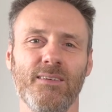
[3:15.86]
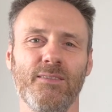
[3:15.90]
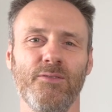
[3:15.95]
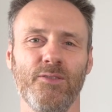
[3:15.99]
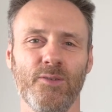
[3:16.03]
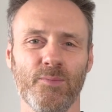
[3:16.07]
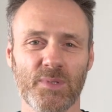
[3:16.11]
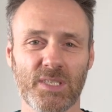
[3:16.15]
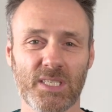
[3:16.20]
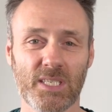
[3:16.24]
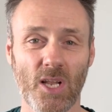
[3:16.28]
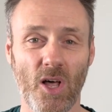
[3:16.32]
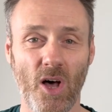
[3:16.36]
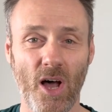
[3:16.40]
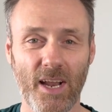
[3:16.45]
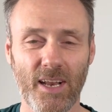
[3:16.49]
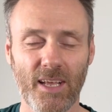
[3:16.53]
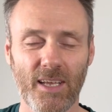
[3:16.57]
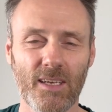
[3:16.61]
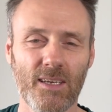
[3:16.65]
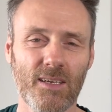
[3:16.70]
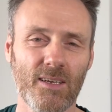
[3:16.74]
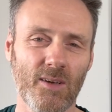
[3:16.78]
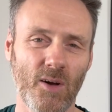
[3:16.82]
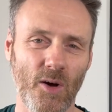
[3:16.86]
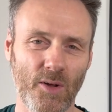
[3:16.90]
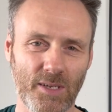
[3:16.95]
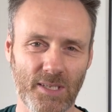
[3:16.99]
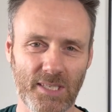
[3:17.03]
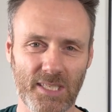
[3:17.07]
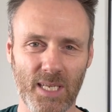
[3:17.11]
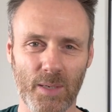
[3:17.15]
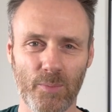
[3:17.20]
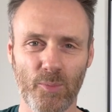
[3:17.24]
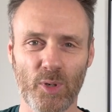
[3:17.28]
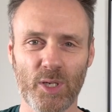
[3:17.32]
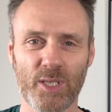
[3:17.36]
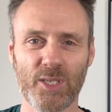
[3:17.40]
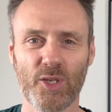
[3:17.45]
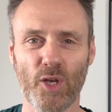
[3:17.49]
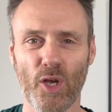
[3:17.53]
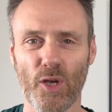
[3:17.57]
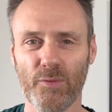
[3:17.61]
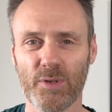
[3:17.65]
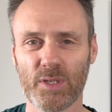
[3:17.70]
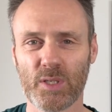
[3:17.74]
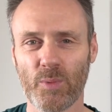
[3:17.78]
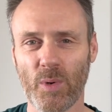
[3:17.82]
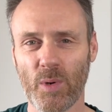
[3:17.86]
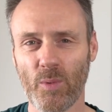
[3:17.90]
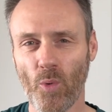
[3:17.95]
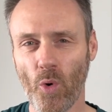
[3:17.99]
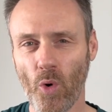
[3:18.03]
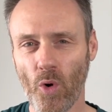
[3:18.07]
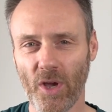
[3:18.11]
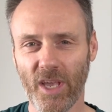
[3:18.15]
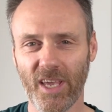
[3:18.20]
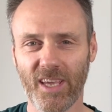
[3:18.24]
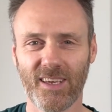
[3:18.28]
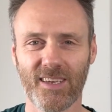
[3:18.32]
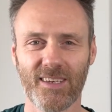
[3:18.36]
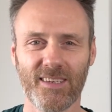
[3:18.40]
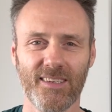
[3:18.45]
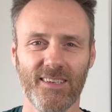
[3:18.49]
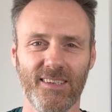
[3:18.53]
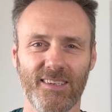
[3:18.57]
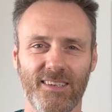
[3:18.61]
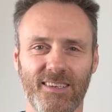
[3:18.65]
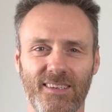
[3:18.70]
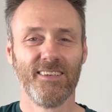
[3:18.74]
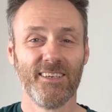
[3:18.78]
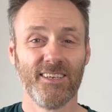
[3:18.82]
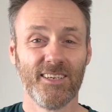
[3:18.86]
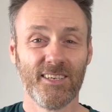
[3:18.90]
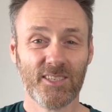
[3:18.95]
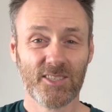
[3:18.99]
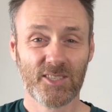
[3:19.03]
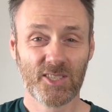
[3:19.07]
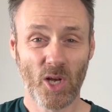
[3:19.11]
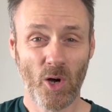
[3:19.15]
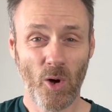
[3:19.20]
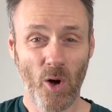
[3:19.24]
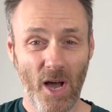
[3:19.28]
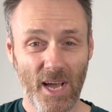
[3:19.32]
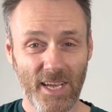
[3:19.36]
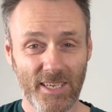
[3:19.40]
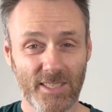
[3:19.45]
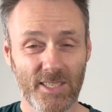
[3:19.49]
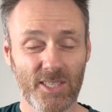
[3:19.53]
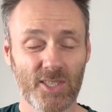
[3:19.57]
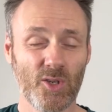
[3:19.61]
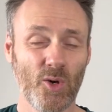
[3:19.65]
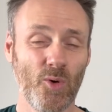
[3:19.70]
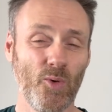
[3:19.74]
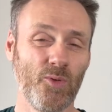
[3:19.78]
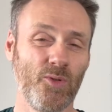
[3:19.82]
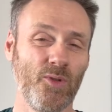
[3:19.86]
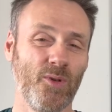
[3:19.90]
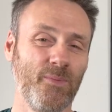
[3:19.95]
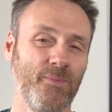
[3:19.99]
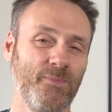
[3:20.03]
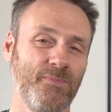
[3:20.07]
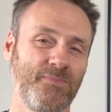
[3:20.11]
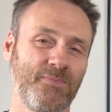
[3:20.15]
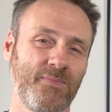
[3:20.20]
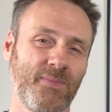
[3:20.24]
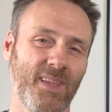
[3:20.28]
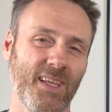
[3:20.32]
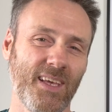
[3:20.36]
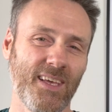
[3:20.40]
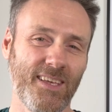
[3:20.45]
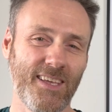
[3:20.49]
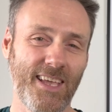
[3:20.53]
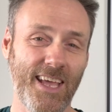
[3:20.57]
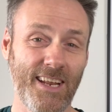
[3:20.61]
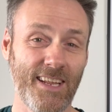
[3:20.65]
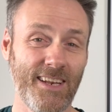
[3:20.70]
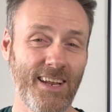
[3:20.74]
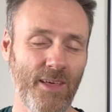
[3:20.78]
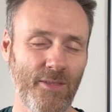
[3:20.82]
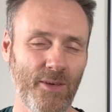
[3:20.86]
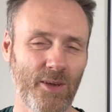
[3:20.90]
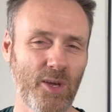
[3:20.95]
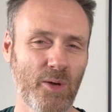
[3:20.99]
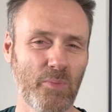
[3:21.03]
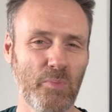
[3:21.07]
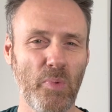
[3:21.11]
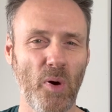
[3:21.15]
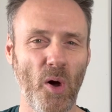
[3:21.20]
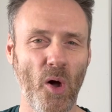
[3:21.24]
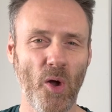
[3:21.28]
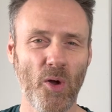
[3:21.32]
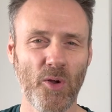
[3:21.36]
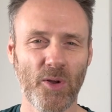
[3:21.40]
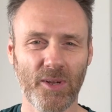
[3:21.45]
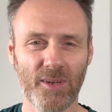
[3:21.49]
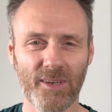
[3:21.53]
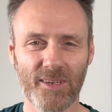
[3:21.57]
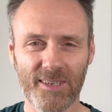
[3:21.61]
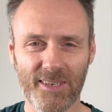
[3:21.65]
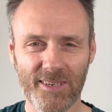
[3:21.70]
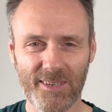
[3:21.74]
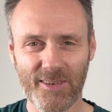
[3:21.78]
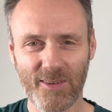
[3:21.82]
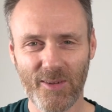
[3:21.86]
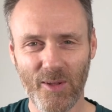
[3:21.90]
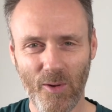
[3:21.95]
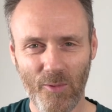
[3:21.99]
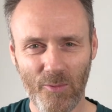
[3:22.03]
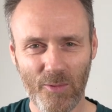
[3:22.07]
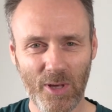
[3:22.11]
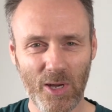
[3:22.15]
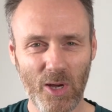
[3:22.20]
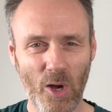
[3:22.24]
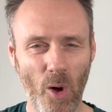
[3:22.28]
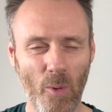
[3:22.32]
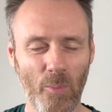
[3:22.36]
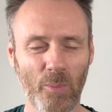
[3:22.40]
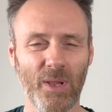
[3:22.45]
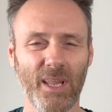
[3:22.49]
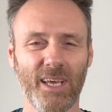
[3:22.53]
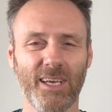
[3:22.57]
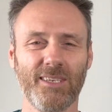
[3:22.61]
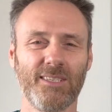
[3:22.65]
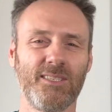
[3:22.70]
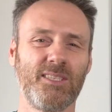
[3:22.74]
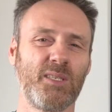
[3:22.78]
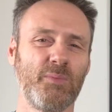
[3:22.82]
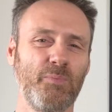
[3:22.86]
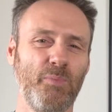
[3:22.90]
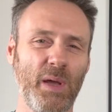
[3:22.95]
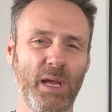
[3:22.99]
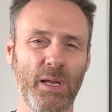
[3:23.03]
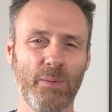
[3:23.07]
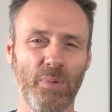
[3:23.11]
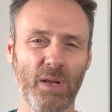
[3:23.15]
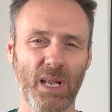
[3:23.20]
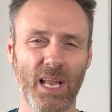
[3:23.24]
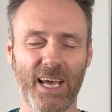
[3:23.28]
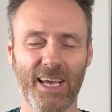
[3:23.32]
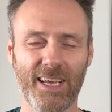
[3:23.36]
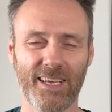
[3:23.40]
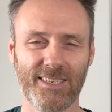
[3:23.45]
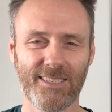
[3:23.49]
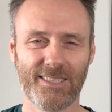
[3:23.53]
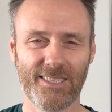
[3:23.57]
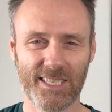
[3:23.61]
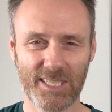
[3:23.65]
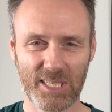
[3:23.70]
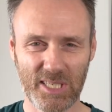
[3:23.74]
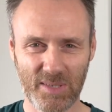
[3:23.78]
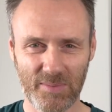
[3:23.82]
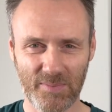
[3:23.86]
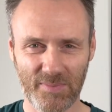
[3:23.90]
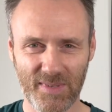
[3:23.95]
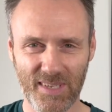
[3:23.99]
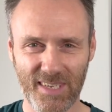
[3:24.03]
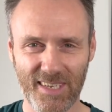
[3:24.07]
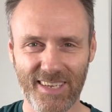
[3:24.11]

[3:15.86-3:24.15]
from sliding on a slippery surface when walking. So I installed them, yet another component of the complex Speedplay system,